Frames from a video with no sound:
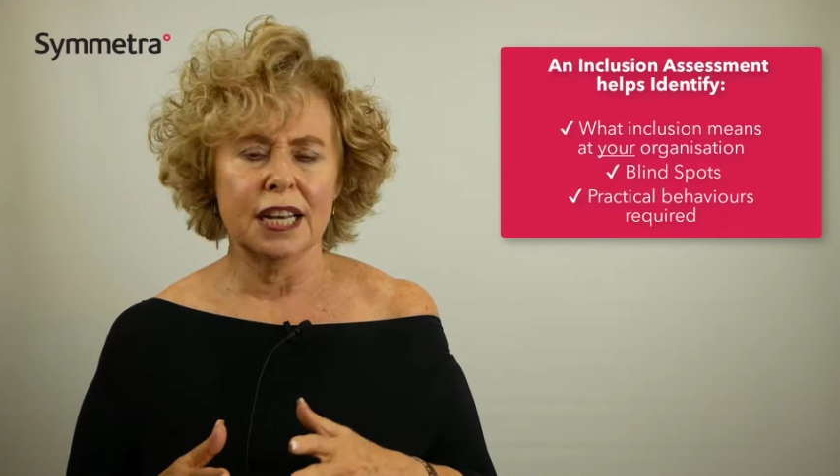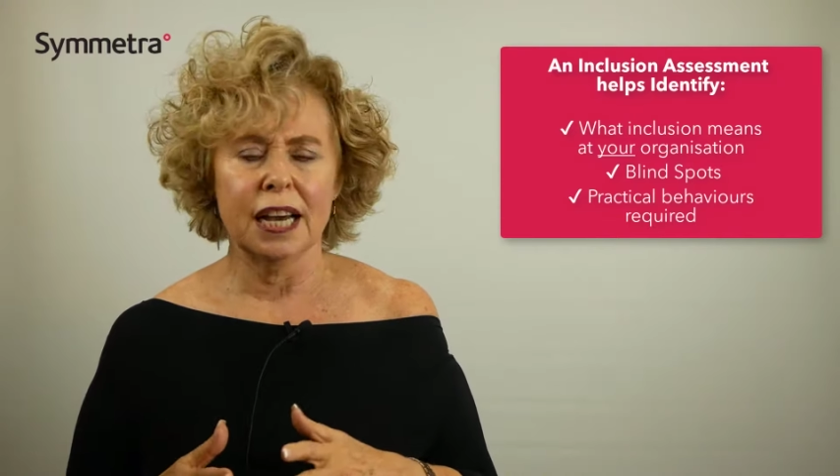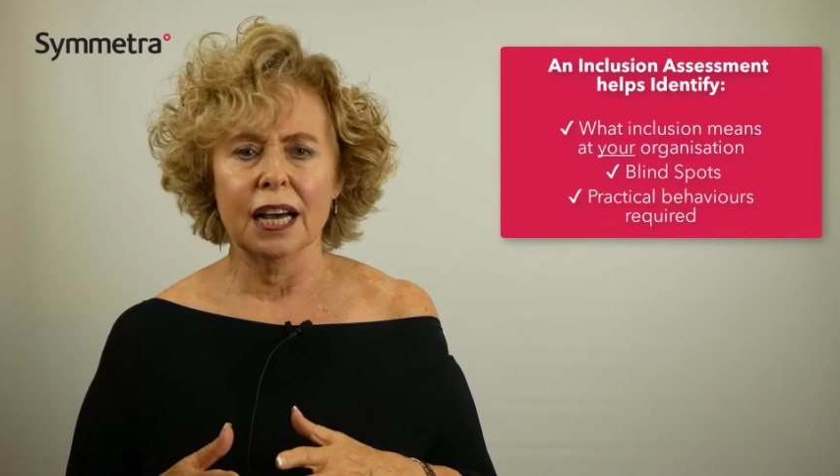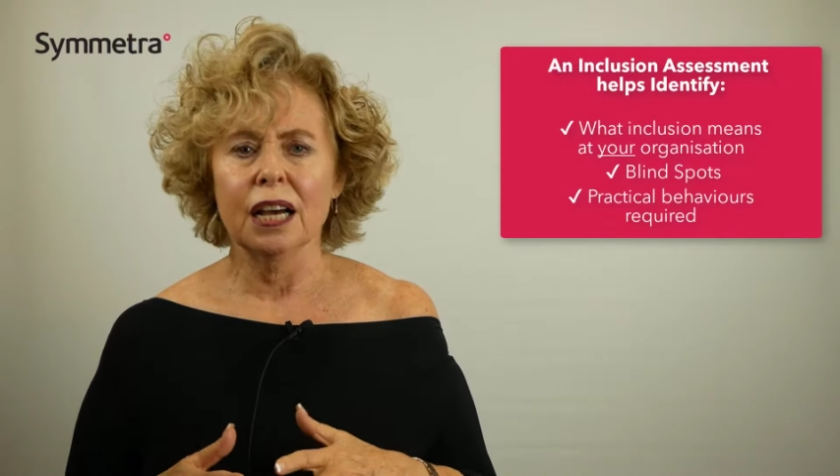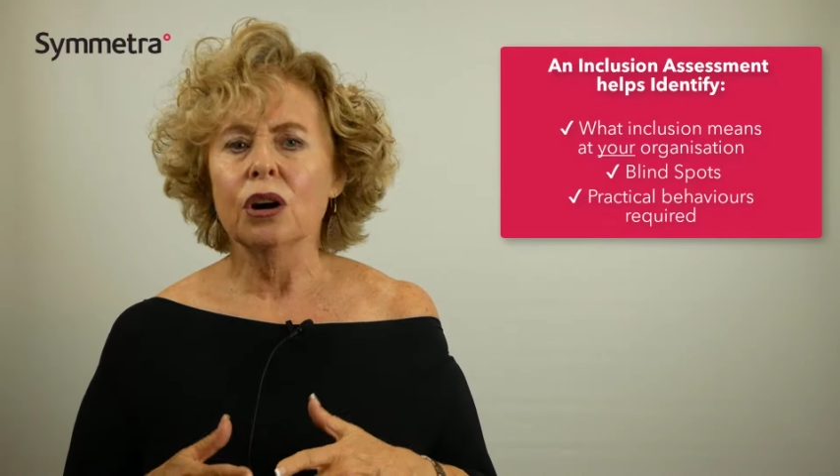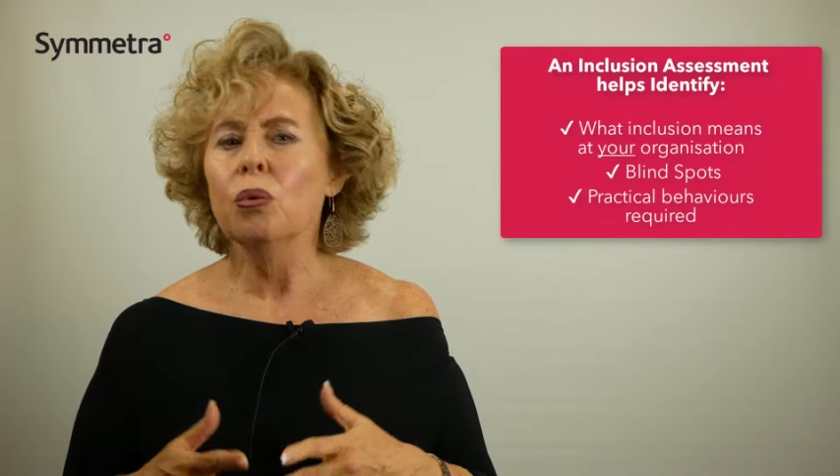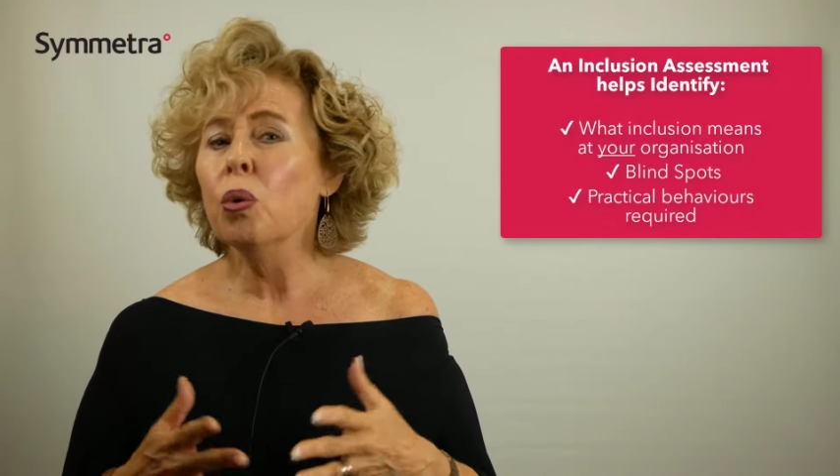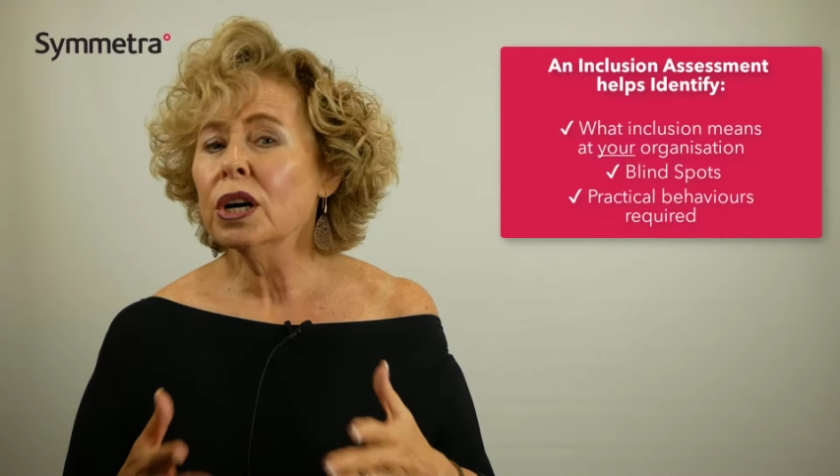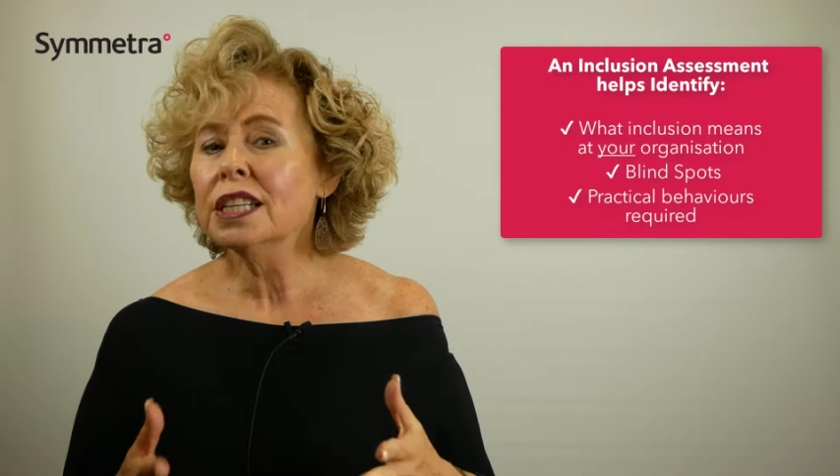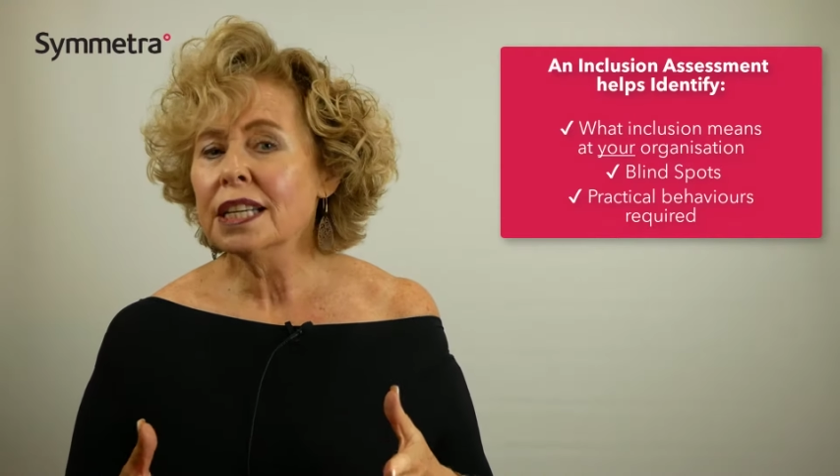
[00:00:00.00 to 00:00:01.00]
lie,
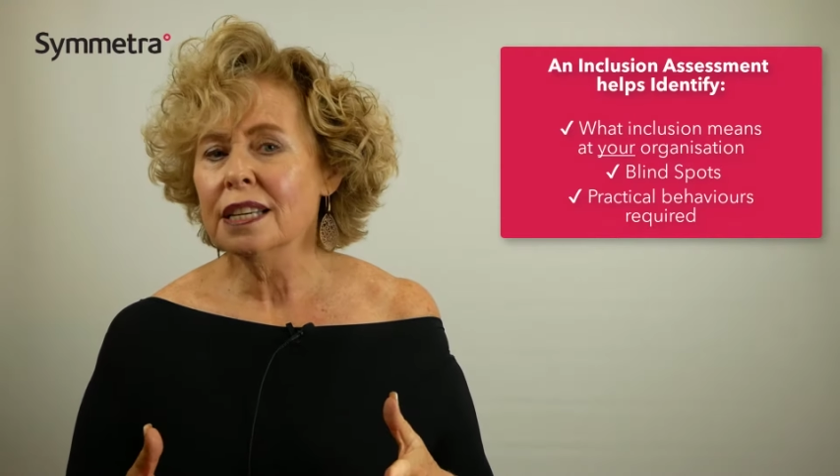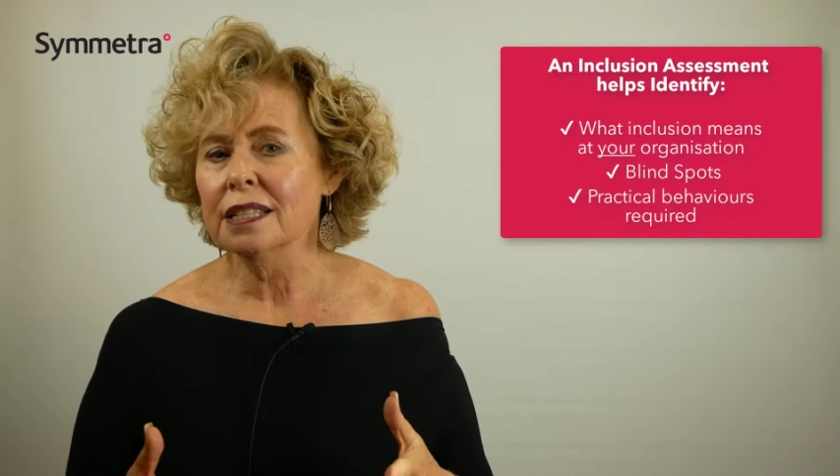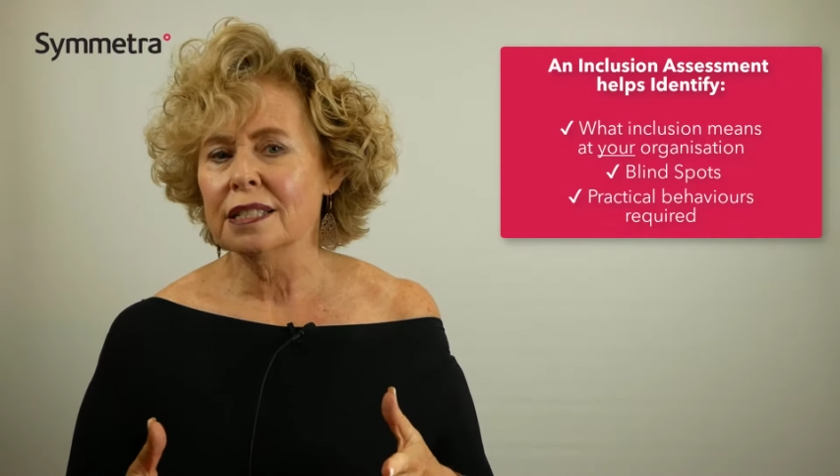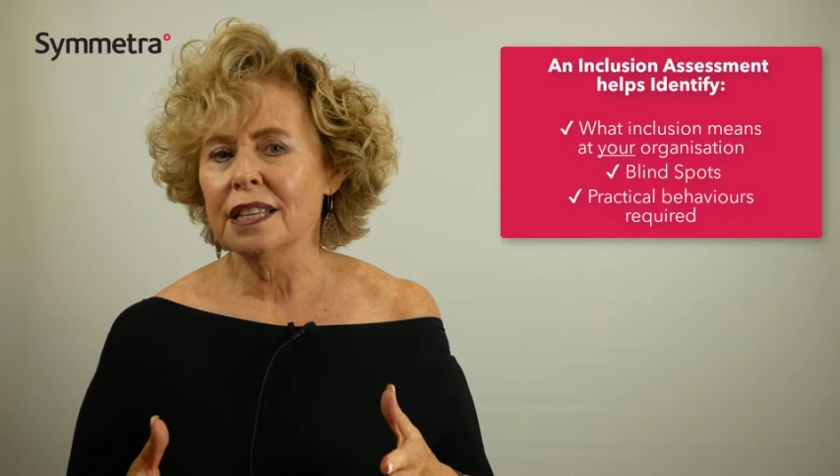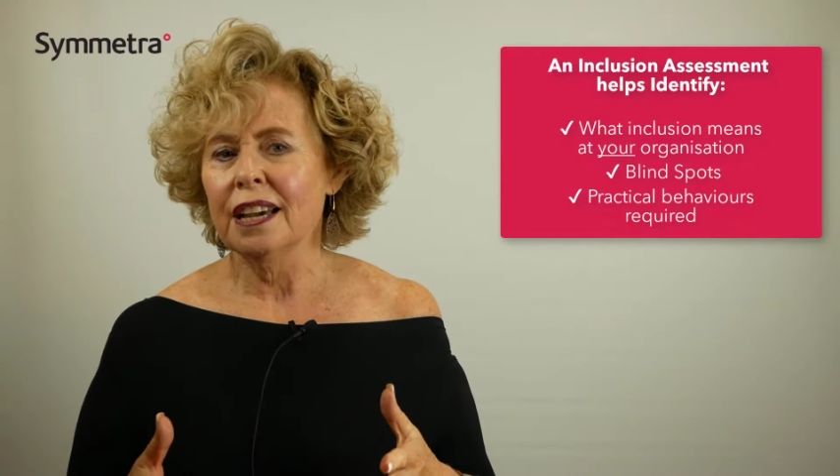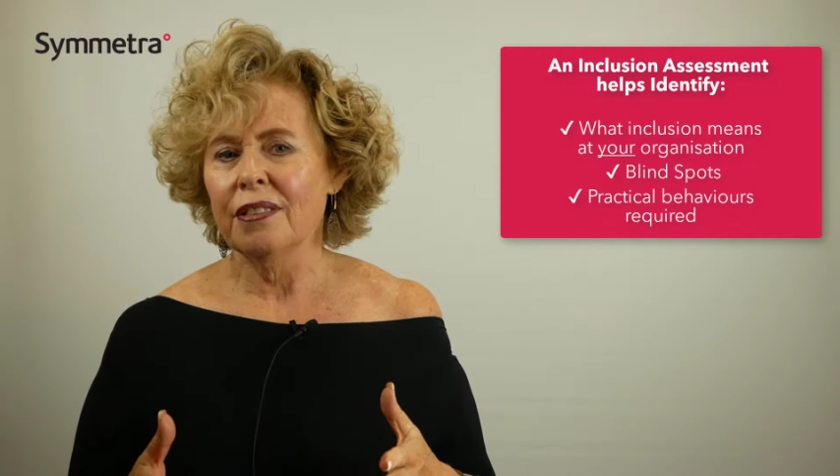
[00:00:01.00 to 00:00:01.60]
what it is